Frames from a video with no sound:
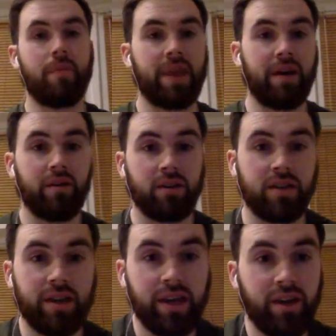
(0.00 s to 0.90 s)
now it looks
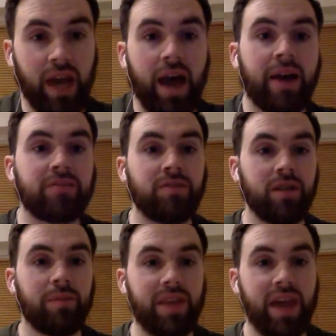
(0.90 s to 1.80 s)
like he could actually
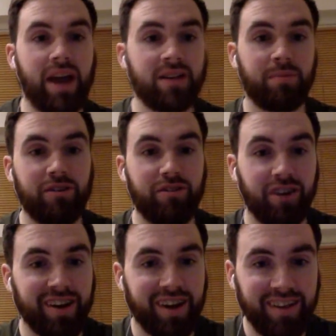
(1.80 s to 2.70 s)
be the heir to
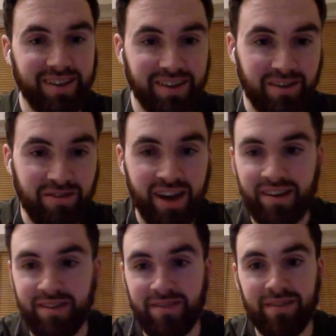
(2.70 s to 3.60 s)
Buffon at Juve,
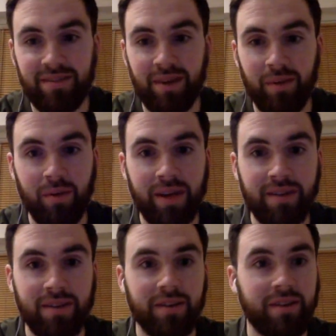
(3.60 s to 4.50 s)
and they won't need
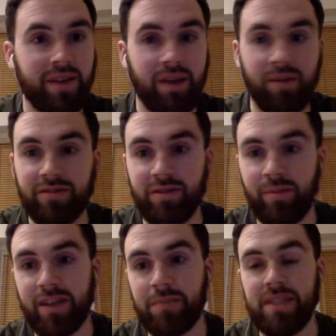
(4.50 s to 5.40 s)
to get rid of someone
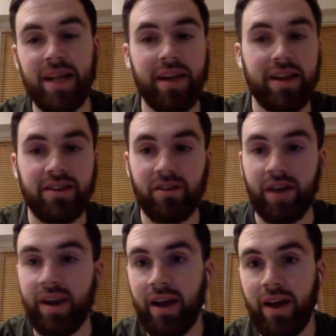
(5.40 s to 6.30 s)
else. But sticking in
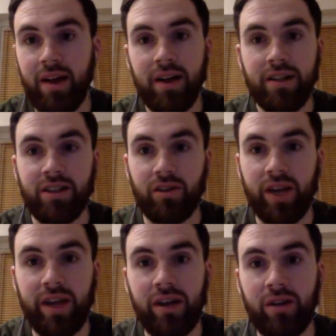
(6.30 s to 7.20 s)
Turin,
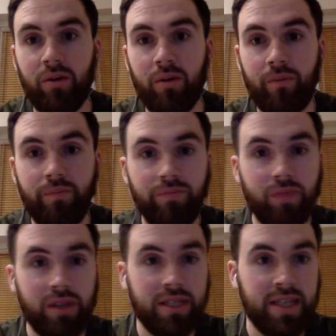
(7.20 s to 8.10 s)
Torino
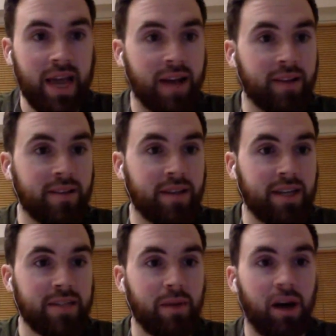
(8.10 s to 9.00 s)
sacked
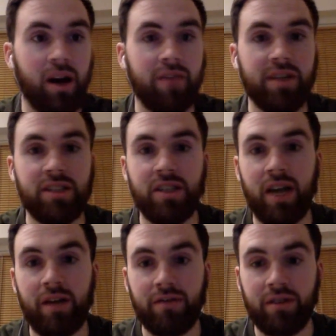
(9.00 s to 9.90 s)
Sinisa Mihajlovic
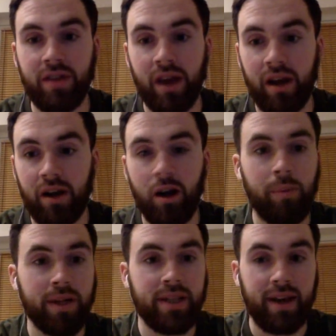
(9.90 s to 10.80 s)
after their
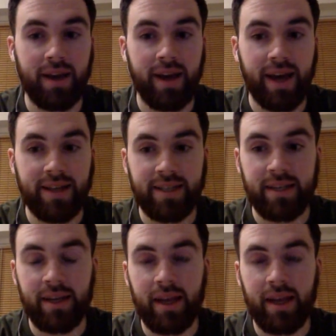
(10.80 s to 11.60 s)
Coppa Italia exit,